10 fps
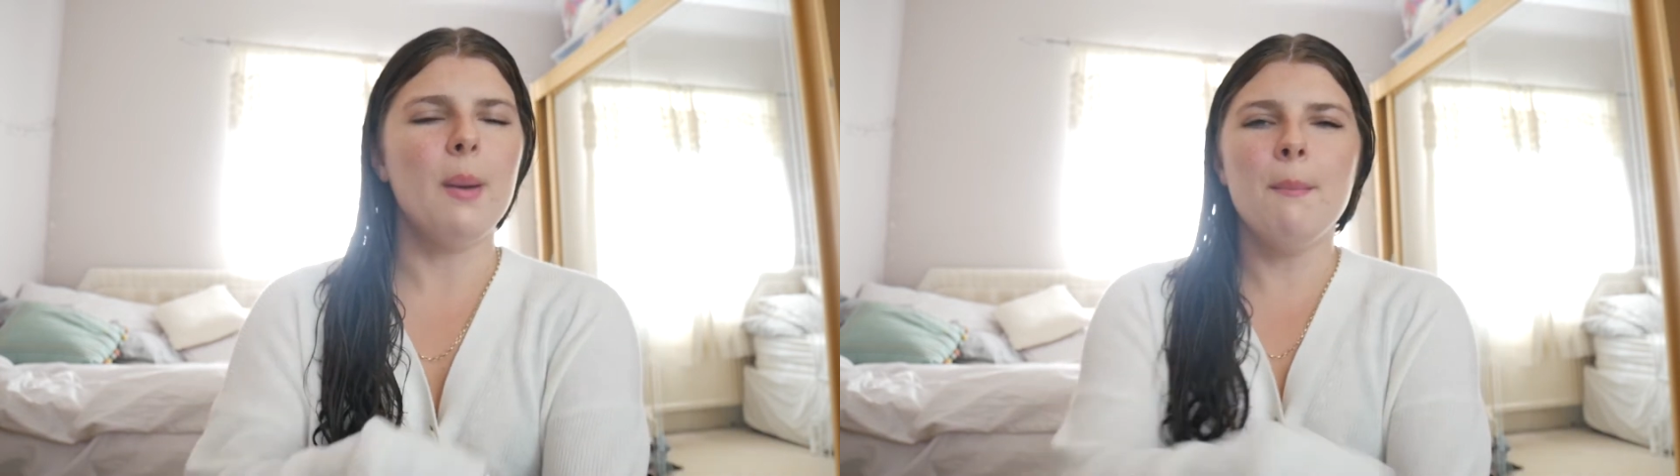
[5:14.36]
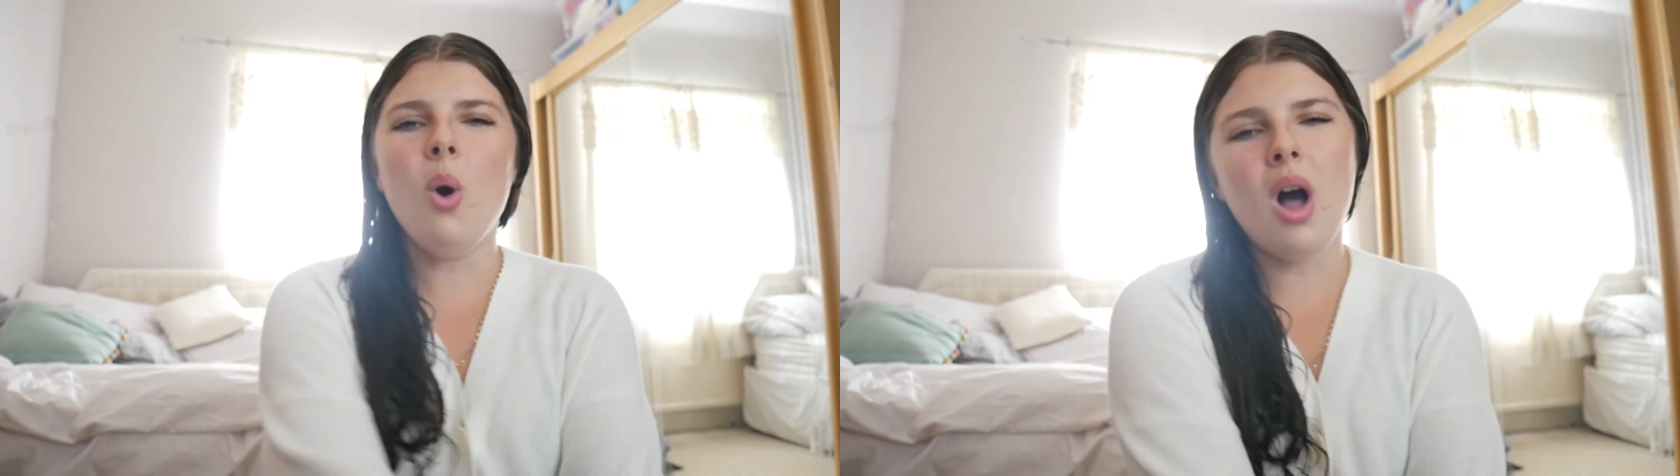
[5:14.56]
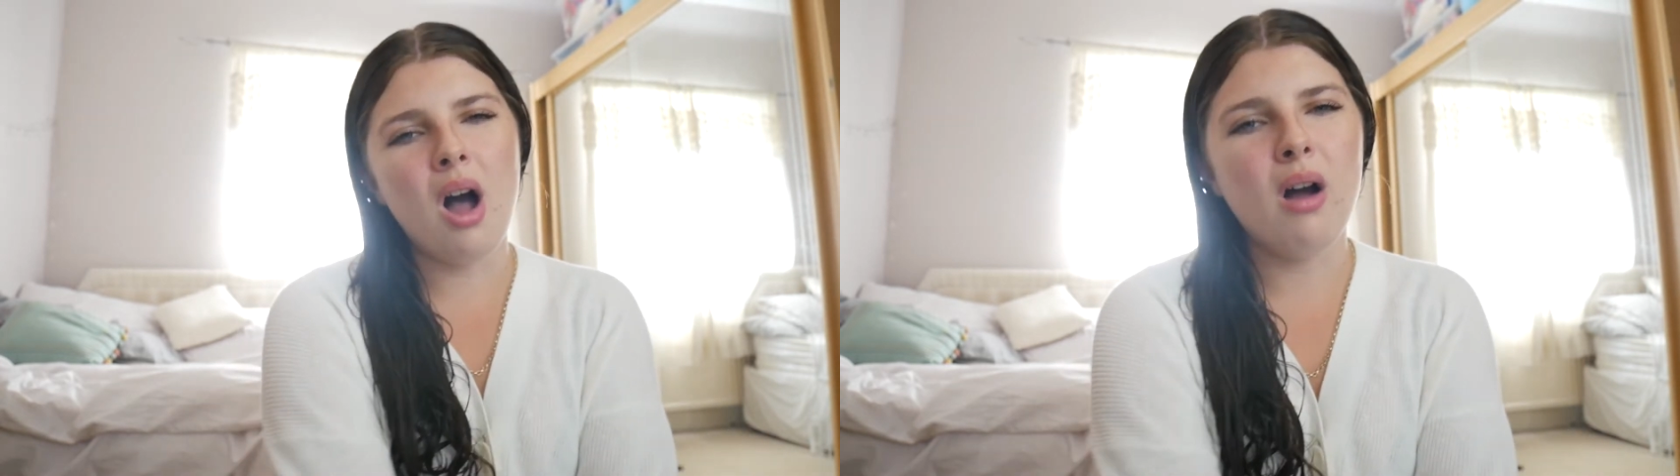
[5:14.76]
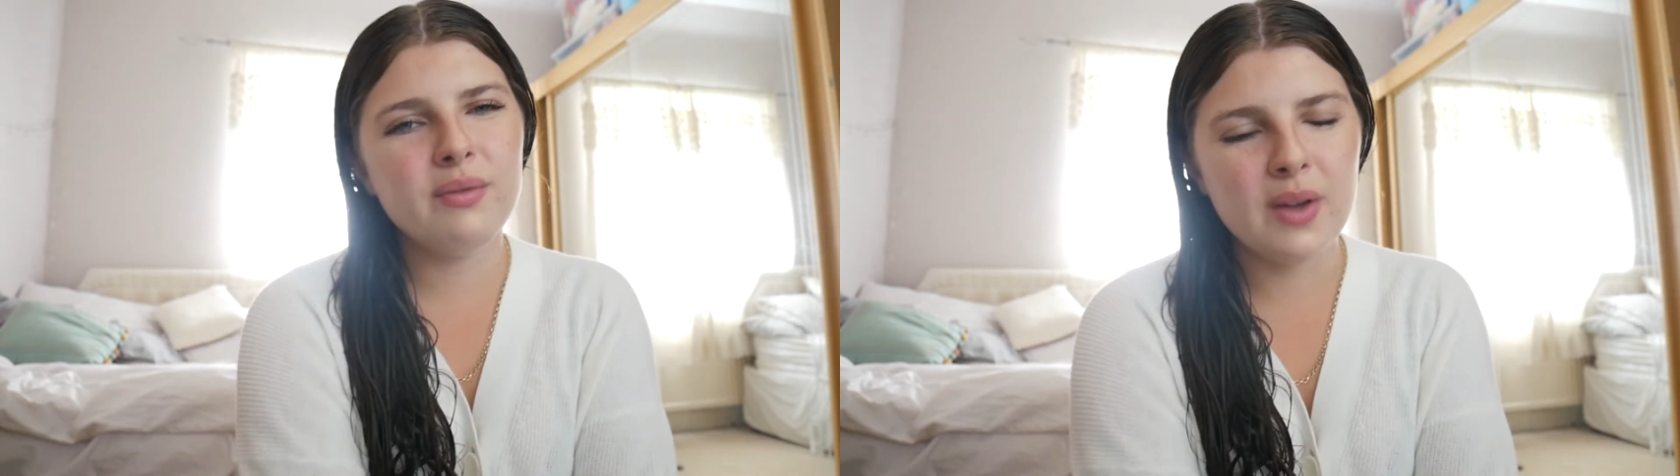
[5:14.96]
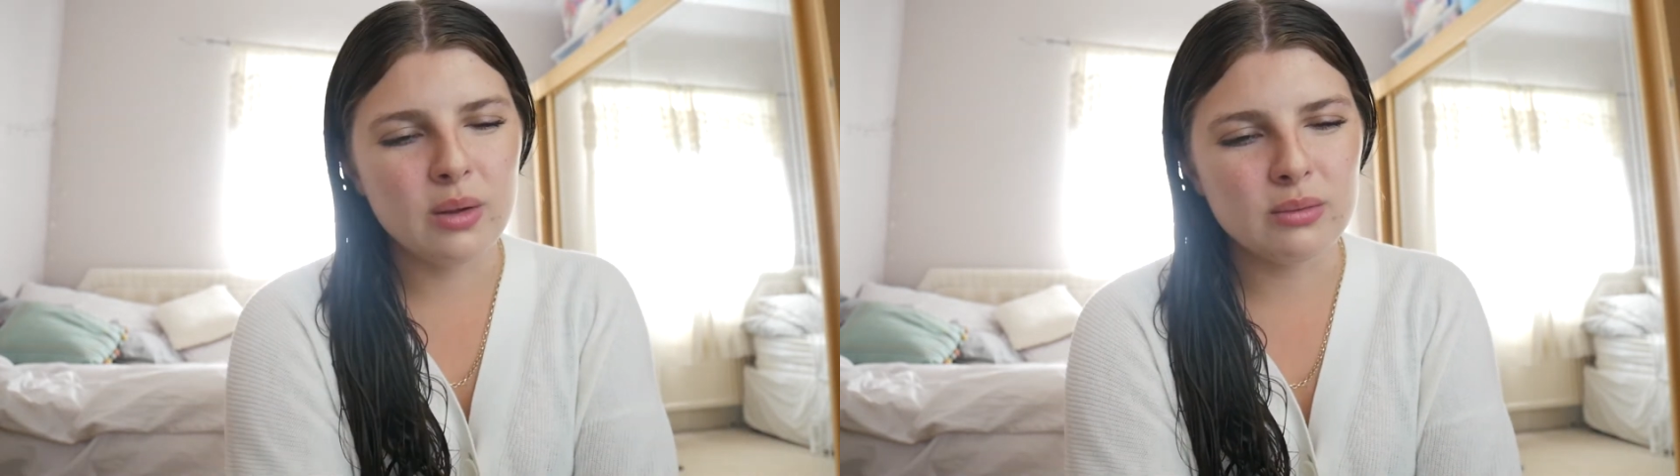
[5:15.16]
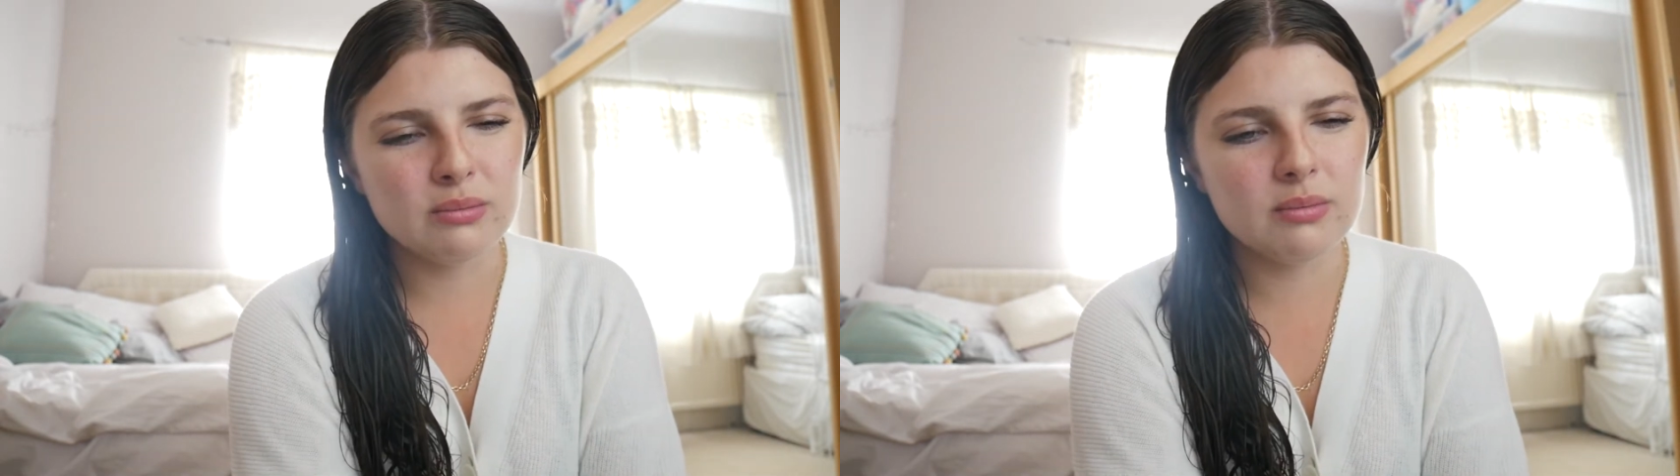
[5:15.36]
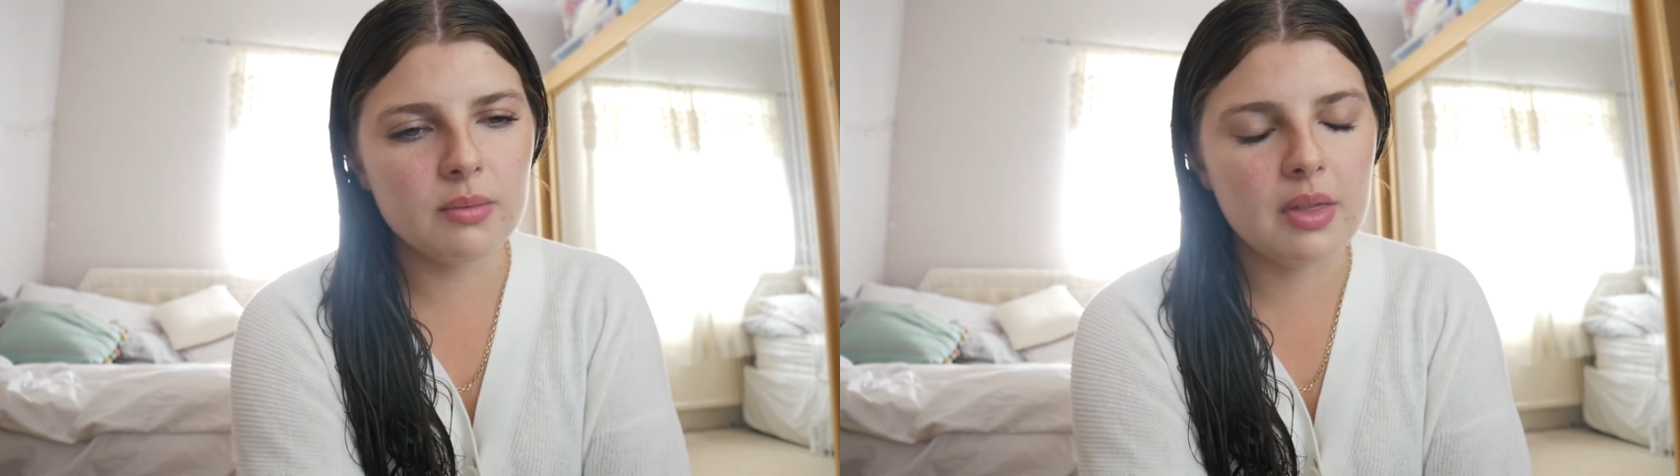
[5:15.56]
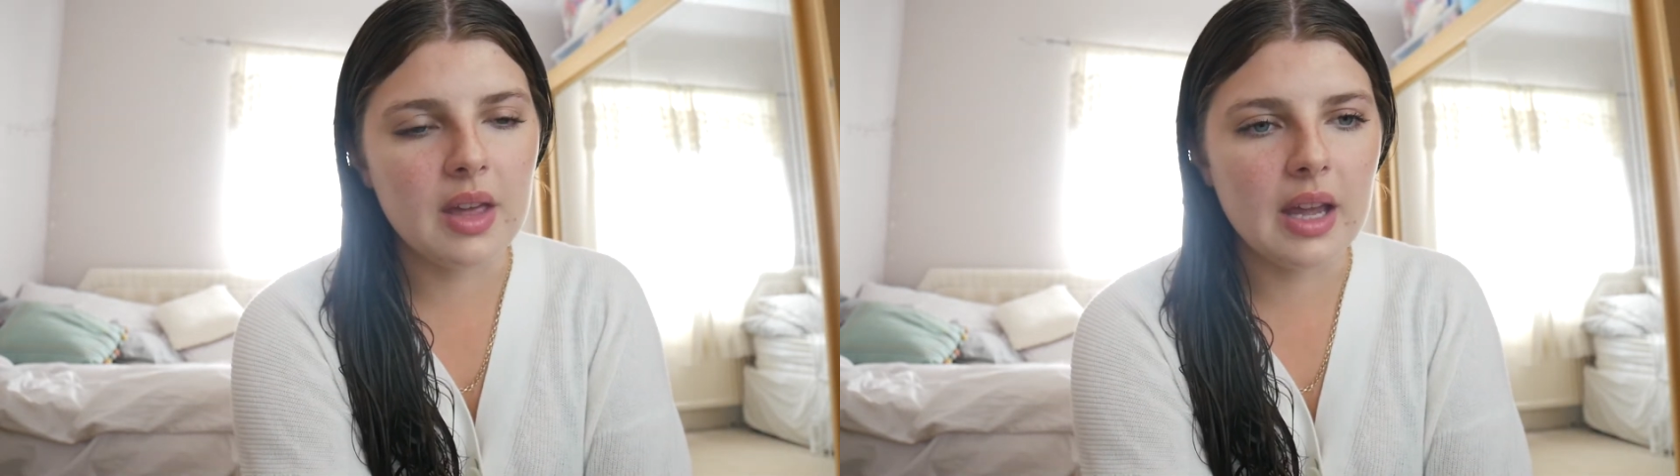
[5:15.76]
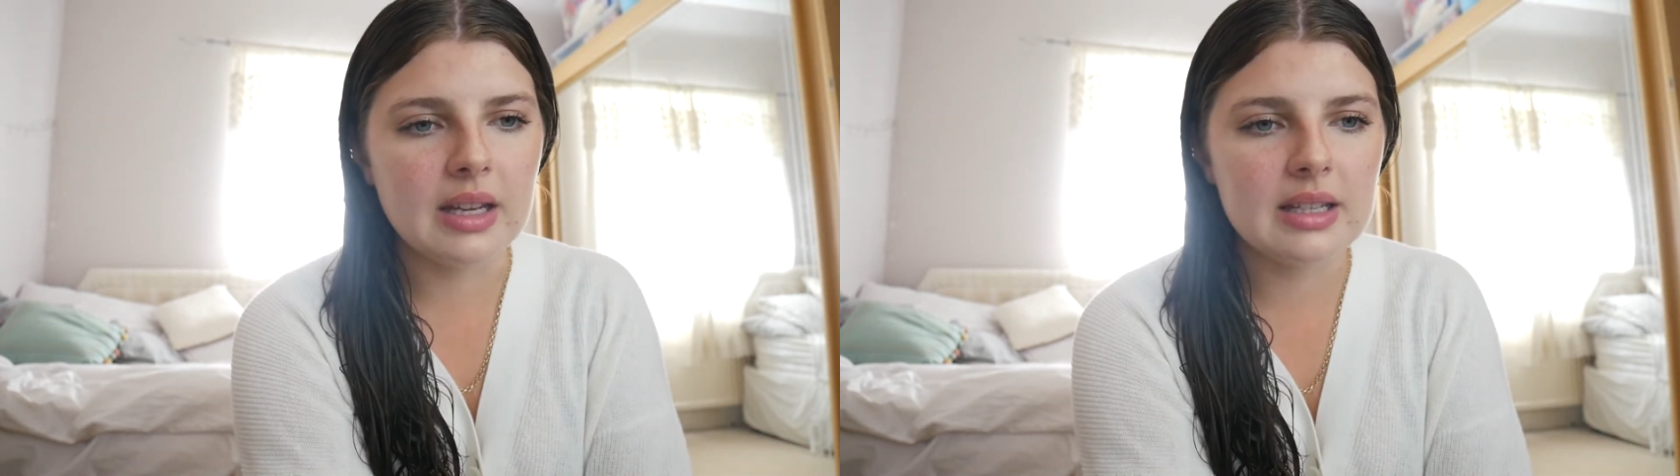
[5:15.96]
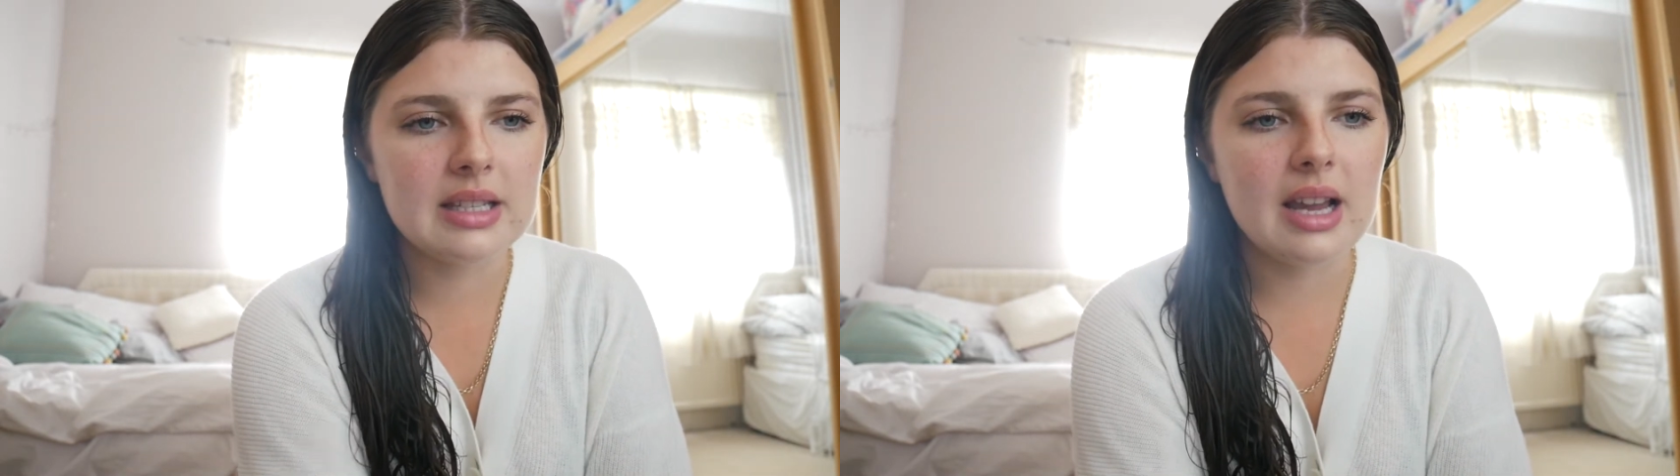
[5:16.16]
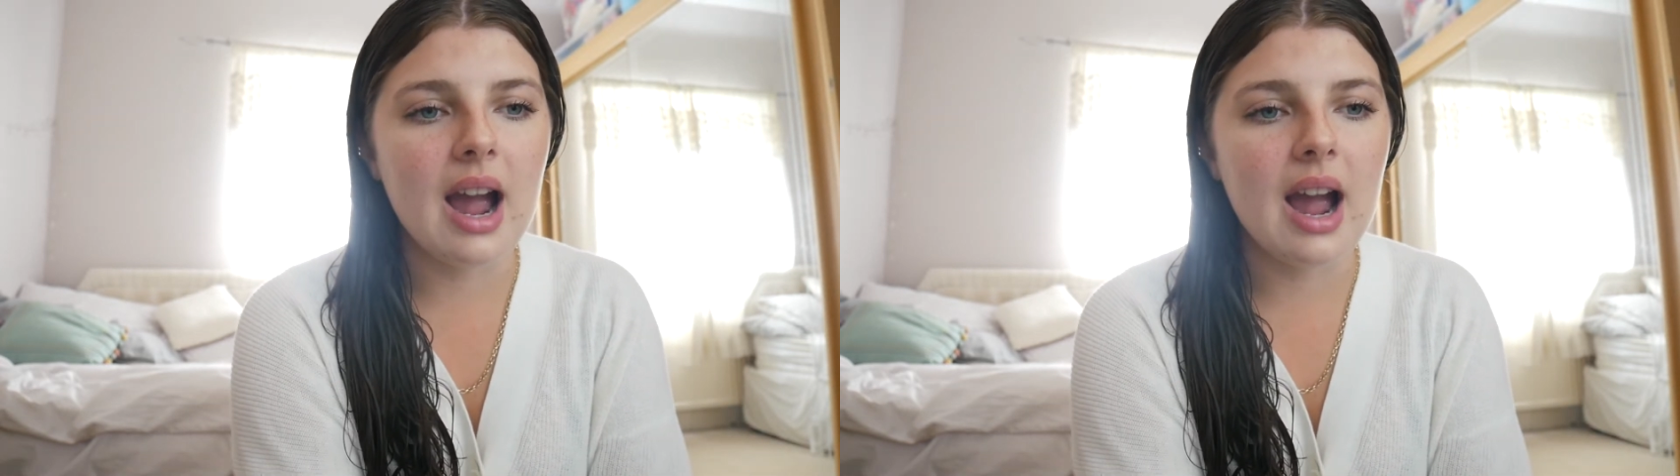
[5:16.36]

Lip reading: heartfelt things,